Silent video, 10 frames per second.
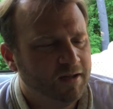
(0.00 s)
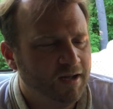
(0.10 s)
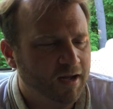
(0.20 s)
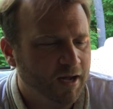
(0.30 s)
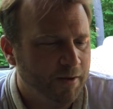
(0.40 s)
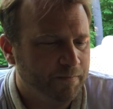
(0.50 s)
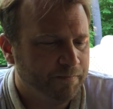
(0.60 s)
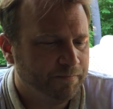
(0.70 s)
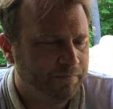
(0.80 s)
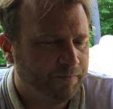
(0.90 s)
And
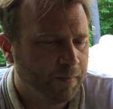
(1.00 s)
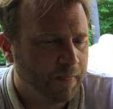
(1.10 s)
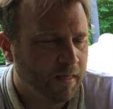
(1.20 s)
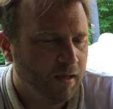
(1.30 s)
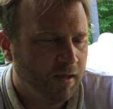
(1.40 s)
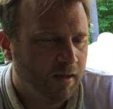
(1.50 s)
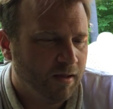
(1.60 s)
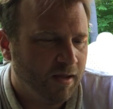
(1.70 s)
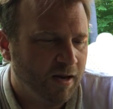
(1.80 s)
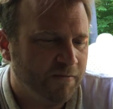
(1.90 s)

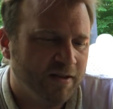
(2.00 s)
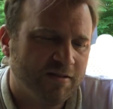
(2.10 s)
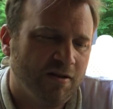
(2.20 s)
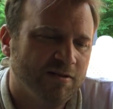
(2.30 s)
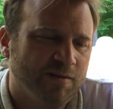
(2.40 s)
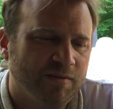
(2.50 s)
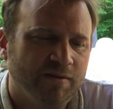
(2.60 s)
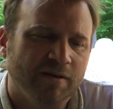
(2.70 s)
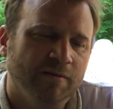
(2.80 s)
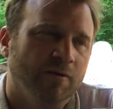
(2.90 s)
if it is called something,
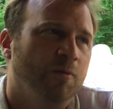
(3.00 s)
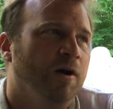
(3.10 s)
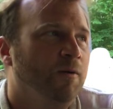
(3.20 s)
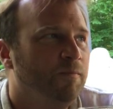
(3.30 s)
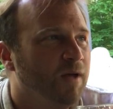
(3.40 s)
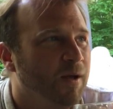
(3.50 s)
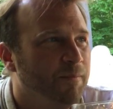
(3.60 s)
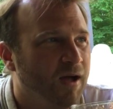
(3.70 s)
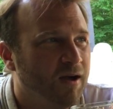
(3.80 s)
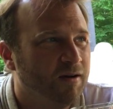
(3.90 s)
then oh well.
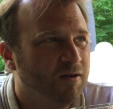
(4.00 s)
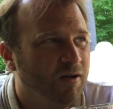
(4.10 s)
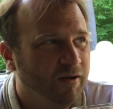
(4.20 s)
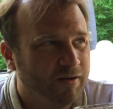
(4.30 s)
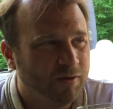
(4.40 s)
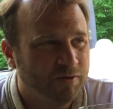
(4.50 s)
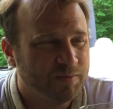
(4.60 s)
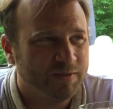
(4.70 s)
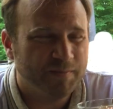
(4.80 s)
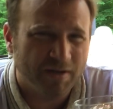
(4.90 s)
But I'm going to call it
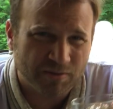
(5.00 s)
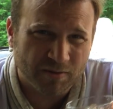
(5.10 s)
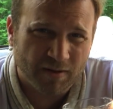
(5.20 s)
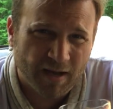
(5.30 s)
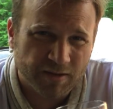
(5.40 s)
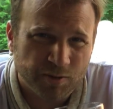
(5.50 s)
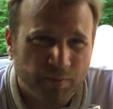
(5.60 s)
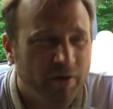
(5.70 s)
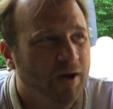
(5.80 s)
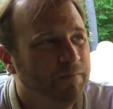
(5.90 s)
Coachman Special
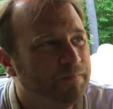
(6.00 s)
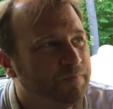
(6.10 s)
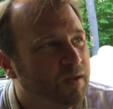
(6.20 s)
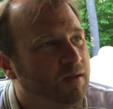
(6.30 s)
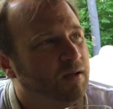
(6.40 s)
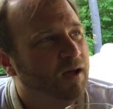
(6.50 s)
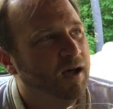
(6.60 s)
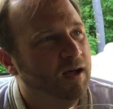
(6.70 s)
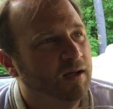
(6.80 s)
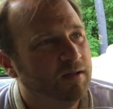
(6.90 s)
2.0.
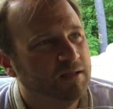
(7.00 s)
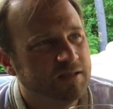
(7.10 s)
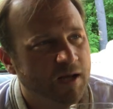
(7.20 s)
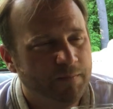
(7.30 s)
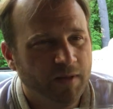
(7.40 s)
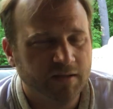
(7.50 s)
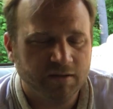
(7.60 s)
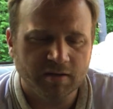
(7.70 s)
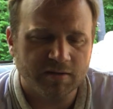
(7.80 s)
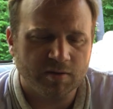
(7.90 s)
It's not as
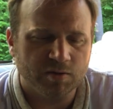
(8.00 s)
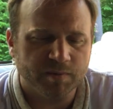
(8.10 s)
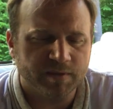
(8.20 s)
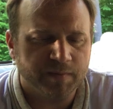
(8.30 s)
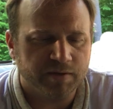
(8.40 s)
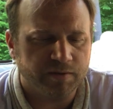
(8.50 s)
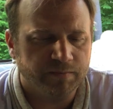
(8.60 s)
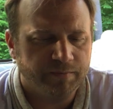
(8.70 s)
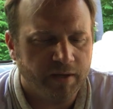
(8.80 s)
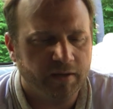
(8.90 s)
good as Coachman Special,
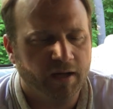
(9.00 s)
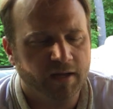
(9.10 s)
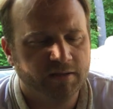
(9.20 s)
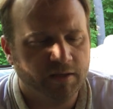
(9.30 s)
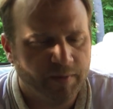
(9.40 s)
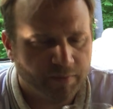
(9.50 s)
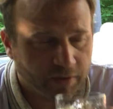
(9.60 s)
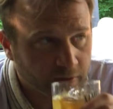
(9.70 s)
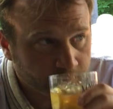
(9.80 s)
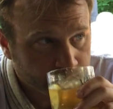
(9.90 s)
but it's going to be
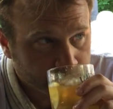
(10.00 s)
pretty good.